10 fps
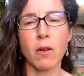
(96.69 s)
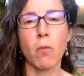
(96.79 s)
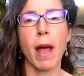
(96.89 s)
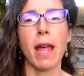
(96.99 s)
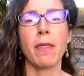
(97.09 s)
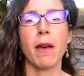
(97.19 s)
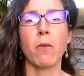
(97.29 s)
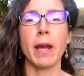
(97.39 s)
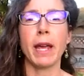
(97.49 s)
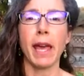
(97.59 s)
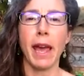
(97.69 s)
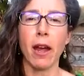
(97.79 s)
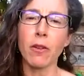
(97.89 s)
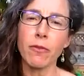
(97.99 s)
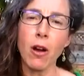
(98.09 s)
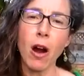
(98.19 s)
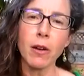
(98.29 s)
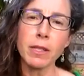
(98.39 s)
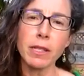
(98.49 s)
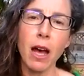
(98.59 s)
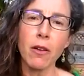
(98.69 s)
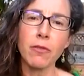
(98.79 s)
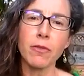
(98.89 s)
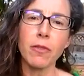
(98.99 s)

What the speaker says: the way that we care for ourselves,